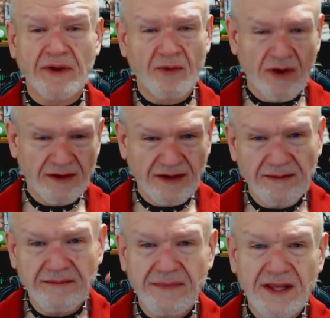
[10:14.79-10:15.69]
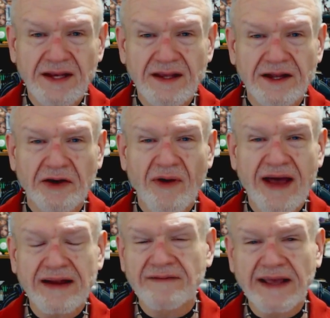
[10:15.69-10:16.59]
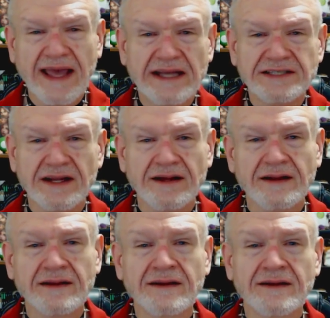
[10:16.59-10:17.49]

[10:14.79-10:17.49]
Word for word: We want immediate gratification.